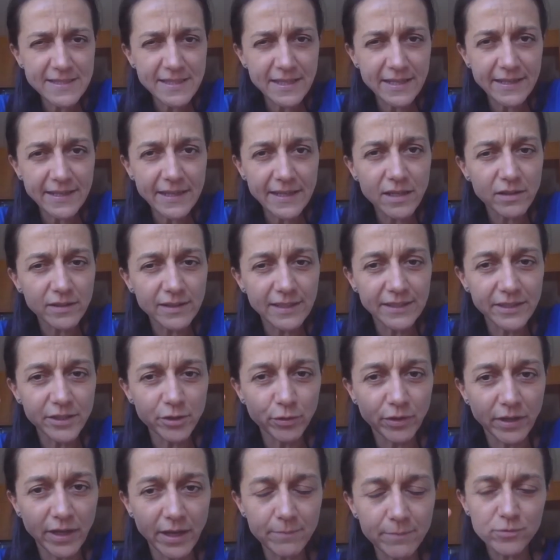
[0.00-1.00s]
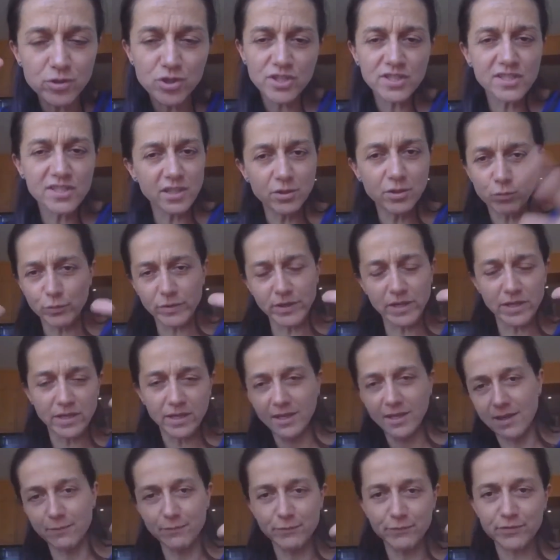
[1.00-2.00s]
please the year that you came, just that
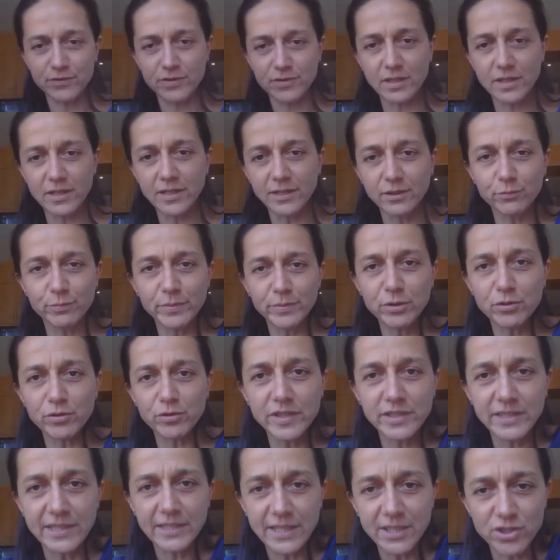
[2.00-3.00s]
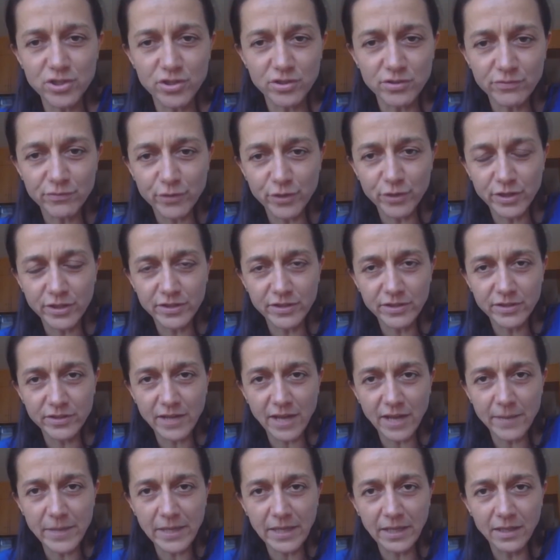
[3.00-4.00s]
we have a little bit orientation for the
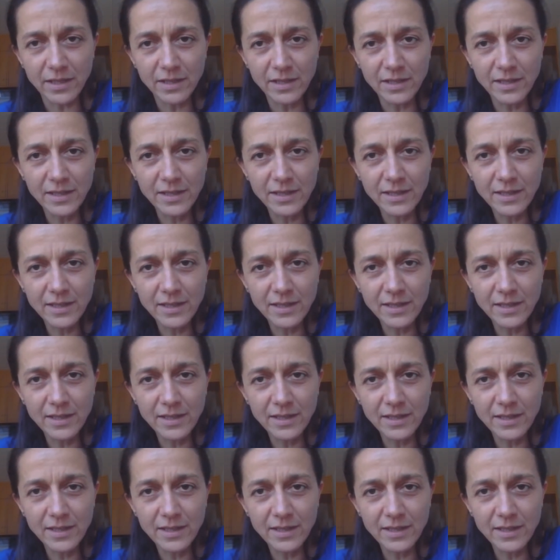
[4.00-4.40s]
timing.